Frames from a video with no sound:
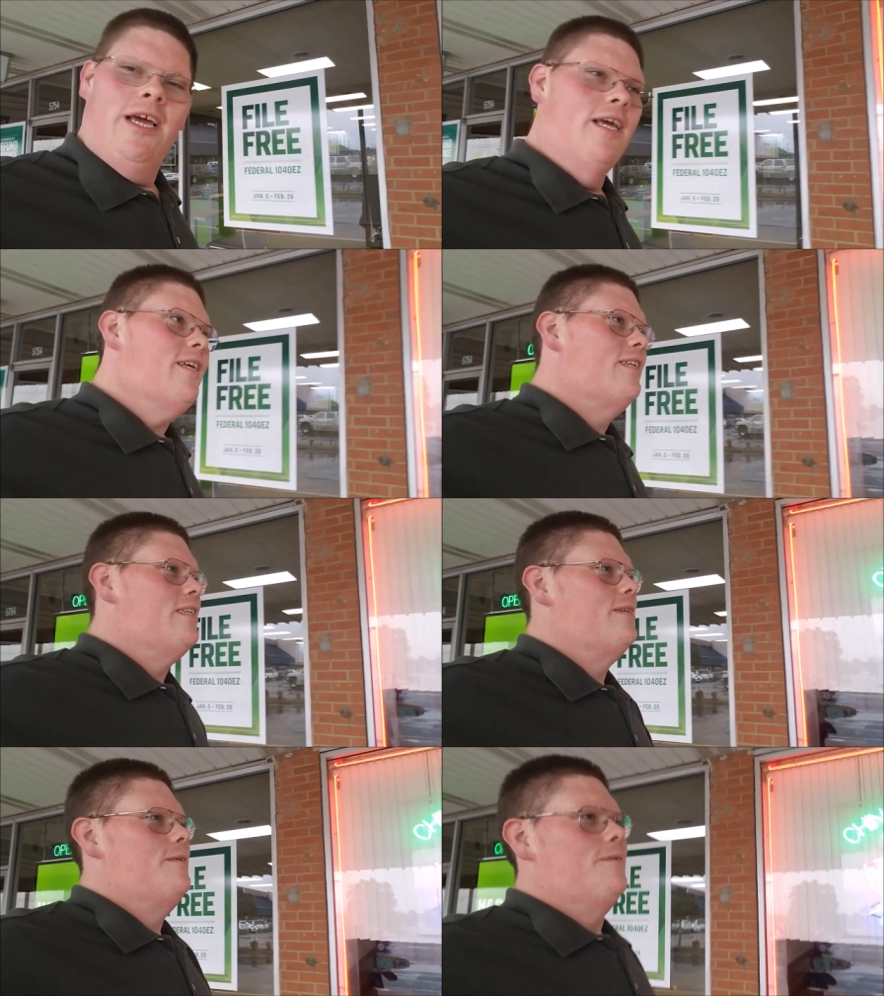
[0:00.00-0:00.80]

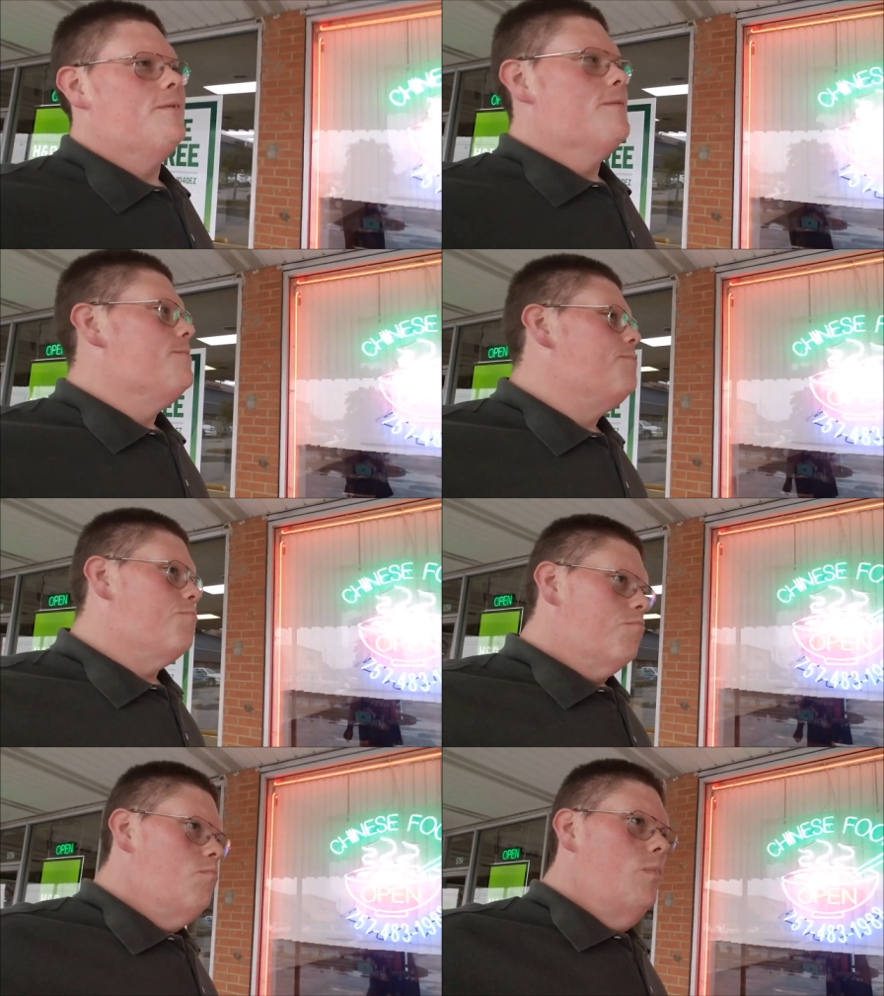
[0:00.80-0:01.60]
Exactly.
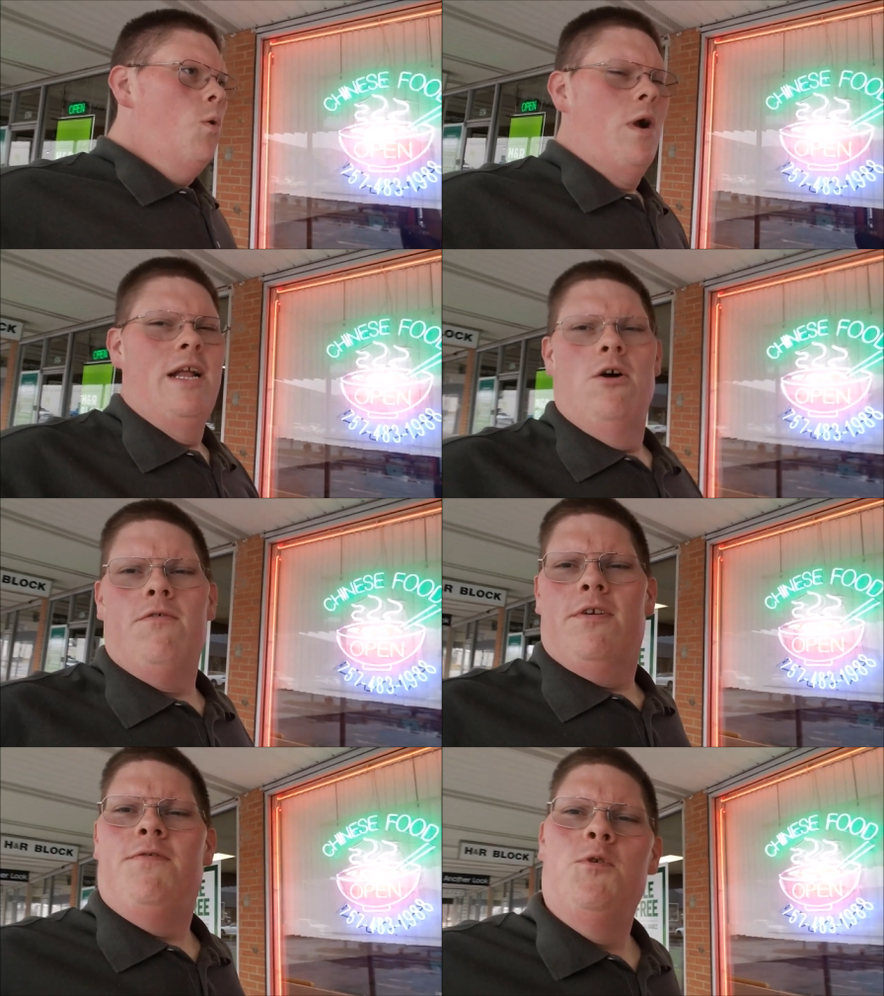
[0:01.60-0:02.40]
We're heading
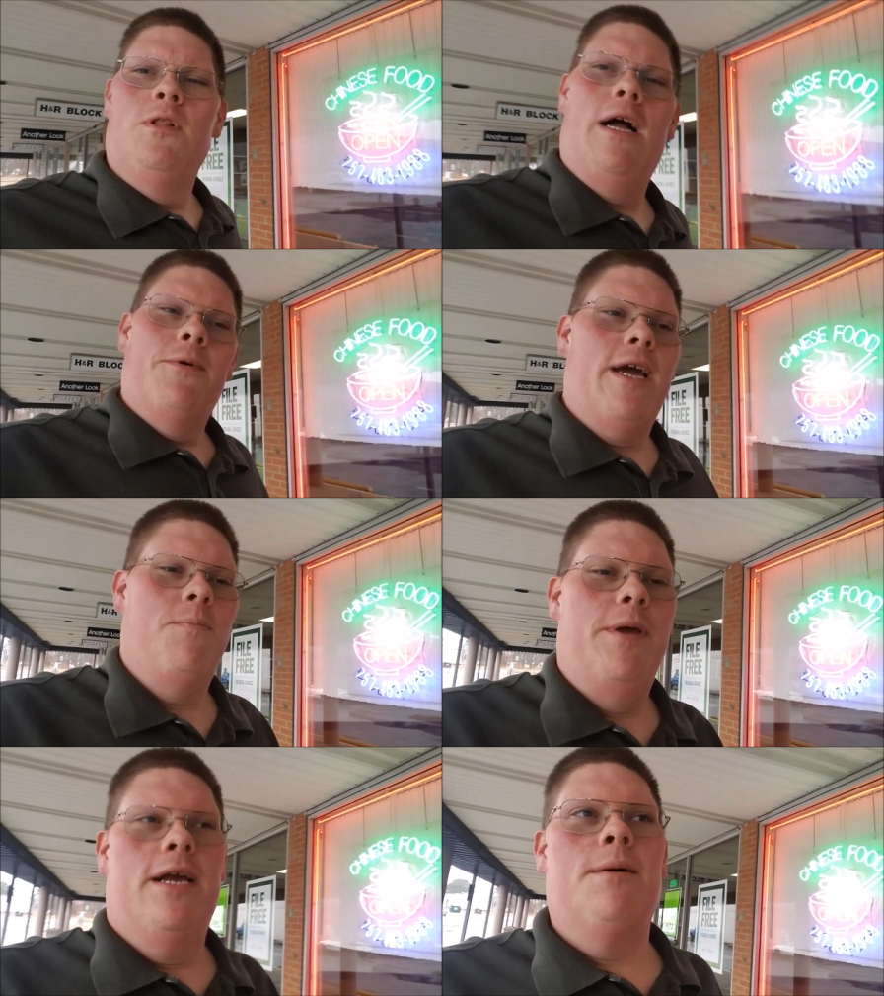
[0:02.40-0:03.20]
over to Food Lion. We got
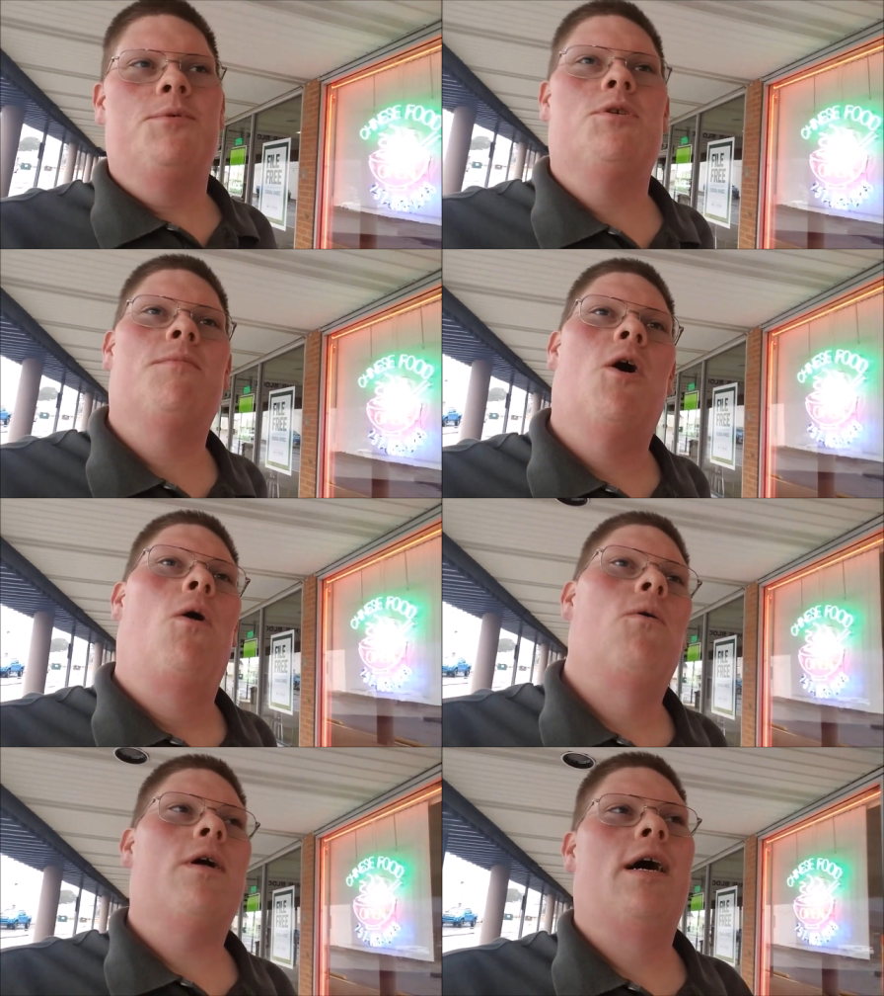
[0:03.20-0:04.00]
to pick up some
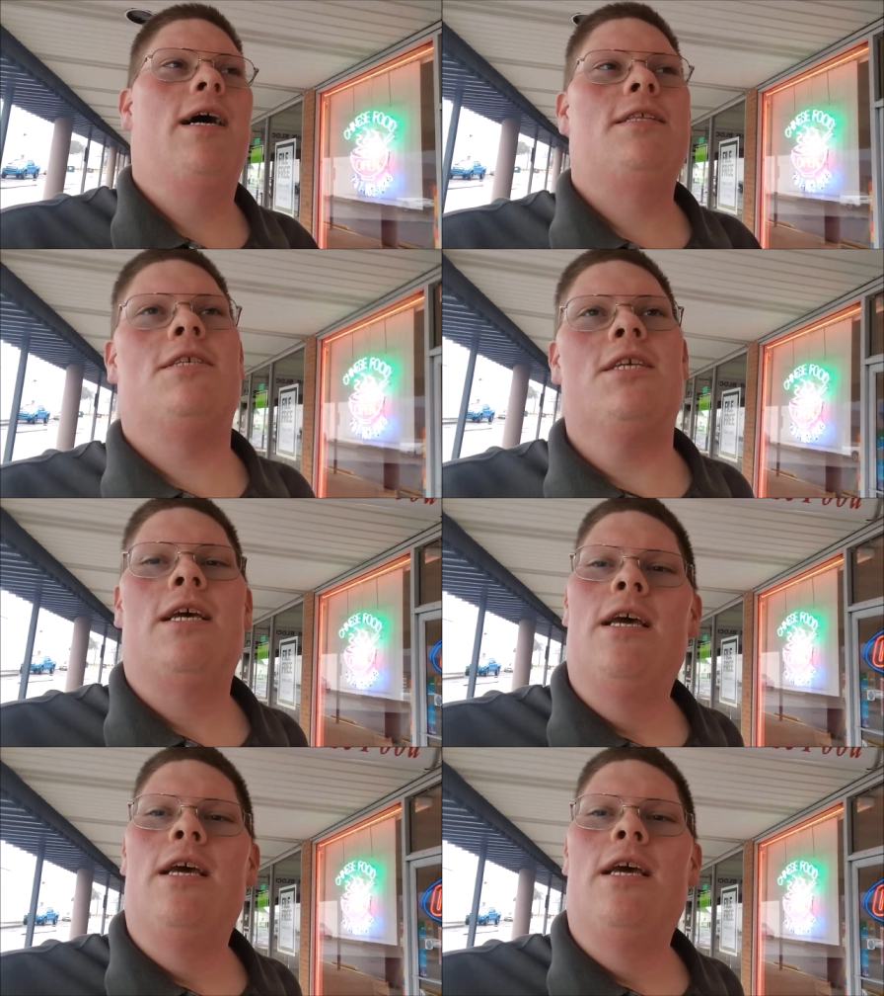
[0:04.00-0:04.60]
cold cuts.